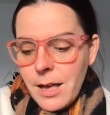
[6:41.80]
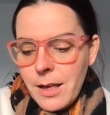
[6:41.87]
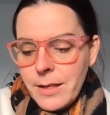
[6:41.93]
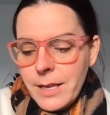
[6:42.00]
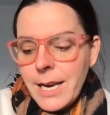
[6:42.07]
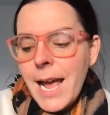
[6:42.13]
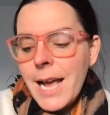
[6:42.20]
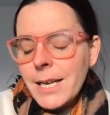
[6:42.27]

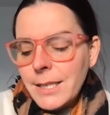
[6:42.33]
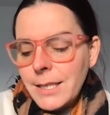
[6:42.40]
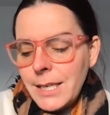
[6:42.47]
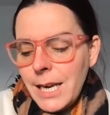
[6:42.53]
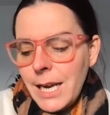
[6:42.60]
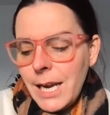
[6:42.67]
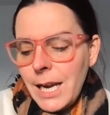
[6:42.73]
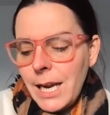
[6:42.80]
the next
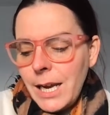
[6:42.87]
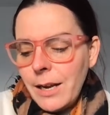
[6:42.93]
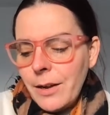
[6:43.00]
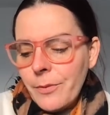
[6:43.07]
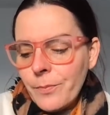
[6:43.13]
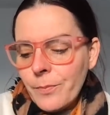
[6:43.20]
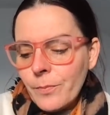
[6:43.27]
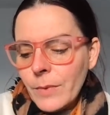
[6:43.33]
day,
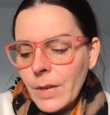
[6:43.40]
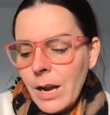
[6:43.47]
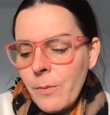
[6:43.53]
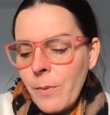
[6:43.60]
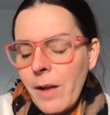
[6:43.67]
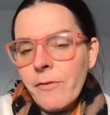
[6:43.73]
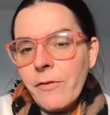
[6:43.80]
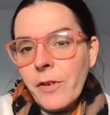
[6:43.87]
I
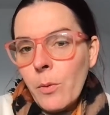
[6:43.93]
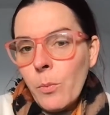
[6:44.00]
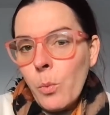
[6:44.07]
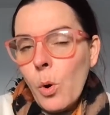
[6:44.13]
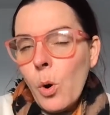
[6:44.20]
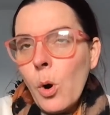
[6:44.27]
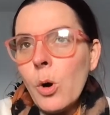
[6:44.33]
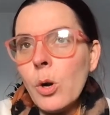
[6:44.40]
went for a
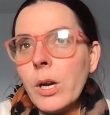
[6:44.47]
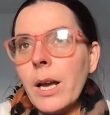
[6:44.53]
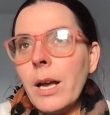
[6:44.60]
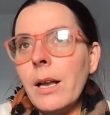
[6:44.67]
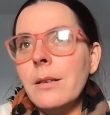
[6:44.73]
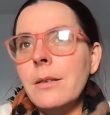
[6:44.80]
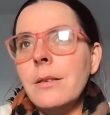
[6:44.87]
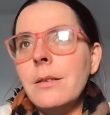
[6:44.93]
walk
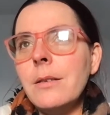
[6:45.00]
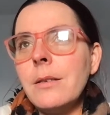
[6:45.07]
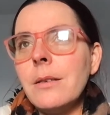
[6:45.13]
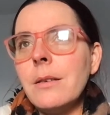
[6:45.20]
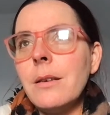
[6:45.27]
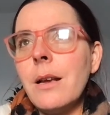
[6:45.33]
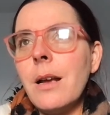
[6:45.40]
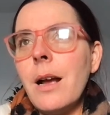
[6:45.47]
and
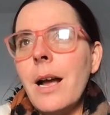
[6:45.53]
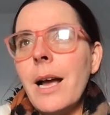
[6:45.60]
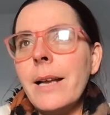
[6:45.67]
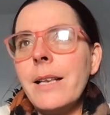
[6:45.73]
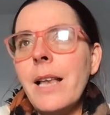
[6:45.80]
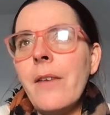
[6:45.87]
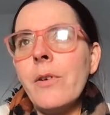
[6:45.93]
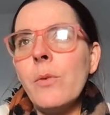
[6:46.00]

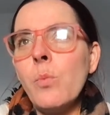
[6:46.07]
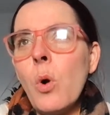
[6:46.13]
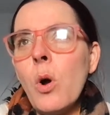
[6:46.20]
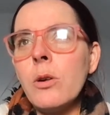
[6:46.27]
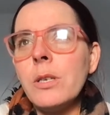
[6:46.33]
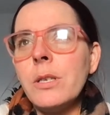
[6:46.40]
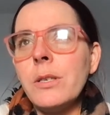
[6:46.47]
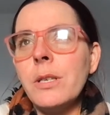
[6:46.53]
I'd never
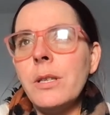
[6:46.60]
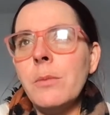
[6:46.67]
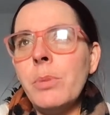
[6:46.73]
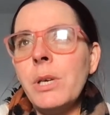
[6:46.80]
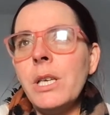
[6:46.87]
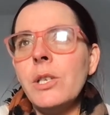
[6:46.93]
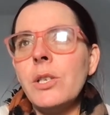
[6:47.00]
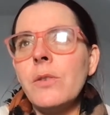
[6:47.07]
walked to the
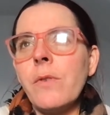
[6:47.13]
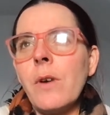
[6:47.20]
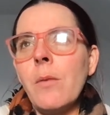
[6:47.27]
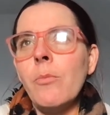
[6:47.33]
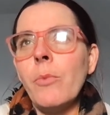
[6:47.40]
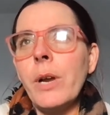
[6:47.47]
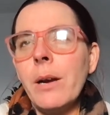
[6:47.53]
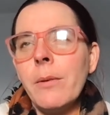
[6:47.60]
beach
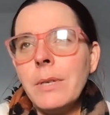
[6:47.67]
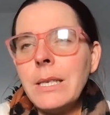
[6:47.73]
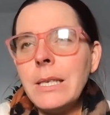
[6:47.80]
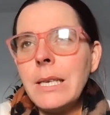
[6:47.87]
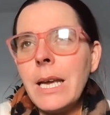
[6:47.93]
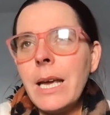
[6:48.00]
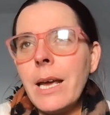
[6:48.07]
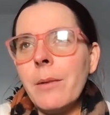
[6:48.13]
from where I was
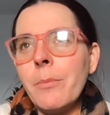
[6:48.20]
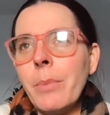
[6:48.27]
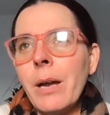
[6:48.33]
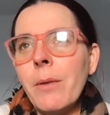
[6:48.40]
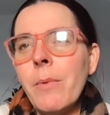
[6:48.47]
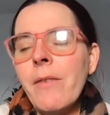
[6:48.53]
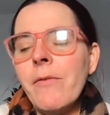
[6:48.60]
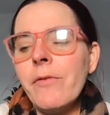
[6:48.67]
staying, but
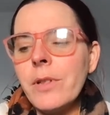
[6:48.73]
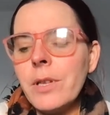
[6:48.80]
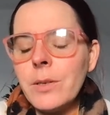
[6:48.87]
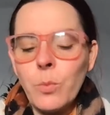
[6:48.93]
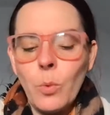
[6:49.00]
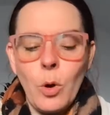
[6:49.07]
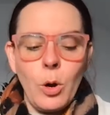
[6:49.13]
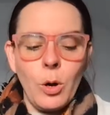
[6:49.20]
I went for
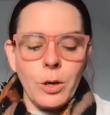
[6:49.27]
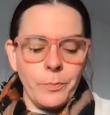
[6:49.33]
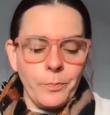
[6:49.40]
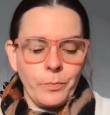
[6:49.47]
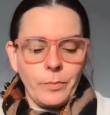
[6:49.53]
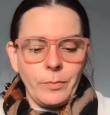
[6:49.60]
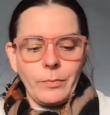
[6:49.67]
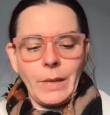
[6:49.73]
this walk
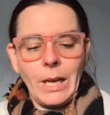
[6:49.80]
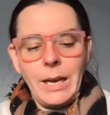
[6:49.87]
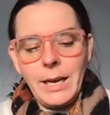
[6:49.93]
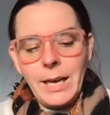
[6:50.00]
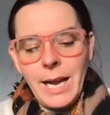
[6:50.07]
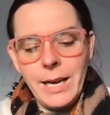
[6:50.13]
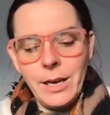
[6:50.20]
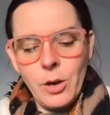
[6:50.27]
and I
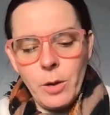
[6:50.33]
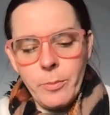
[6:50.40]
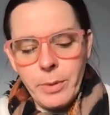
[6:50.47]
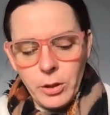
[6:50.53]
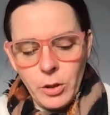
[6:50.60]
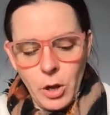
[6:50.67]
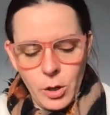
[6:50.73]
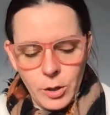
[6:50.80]
kind of got a
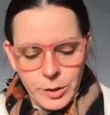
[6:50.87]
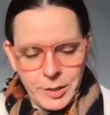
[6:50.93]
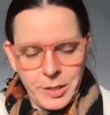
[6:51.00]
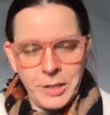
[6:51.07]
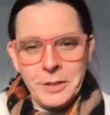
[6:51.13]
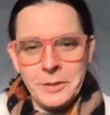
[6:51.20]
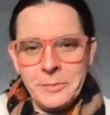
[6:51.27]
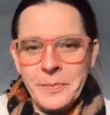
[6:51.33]
bit lost.